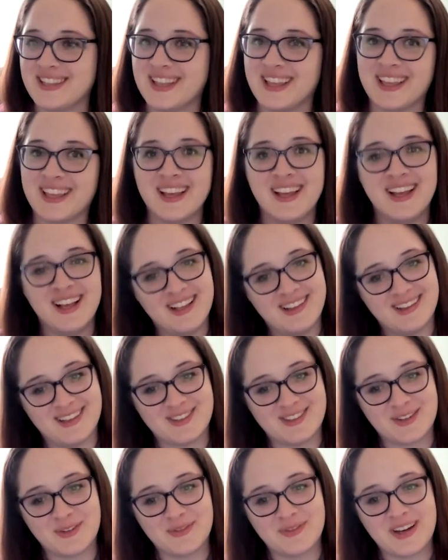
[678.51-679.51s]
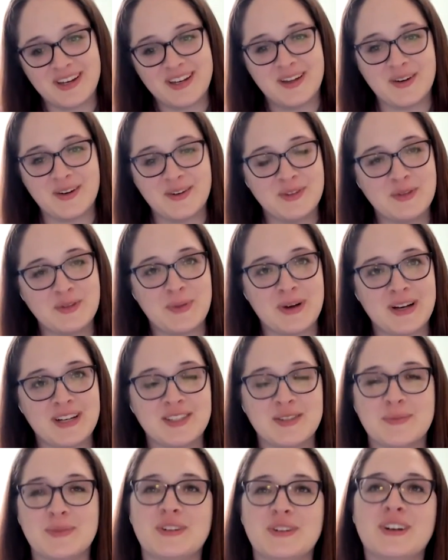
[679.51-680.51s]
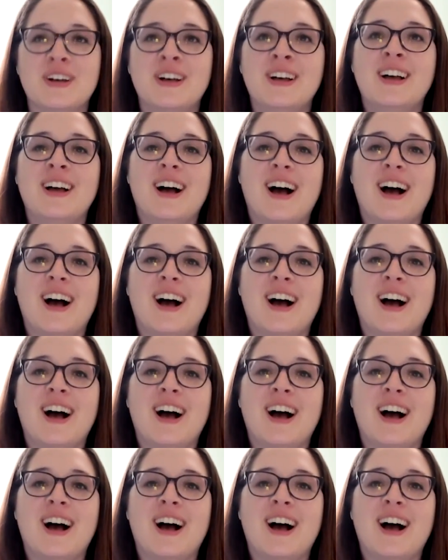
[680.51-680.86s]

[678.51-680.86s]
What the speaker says: Like, let's go find out if it's possible.